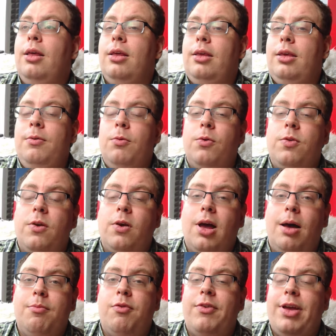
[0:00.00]
you also
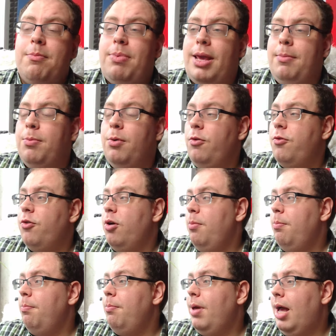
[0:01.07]
can't prevent people
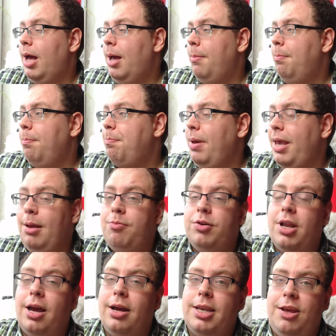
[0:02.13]
from being
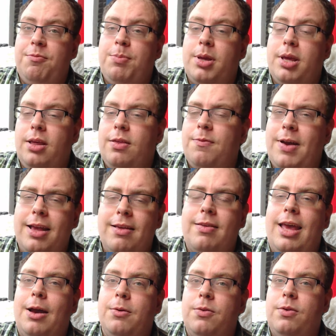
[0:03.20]
productive because that's
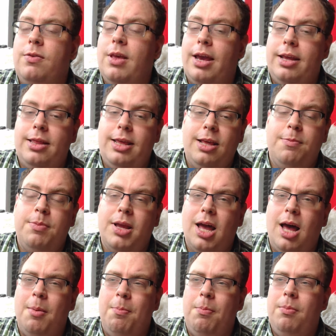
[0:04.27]
how societies
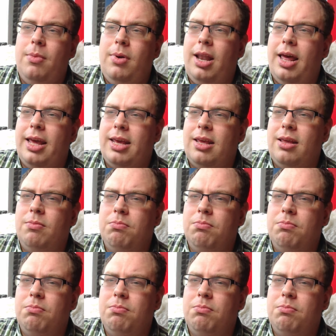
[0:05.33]
become, like,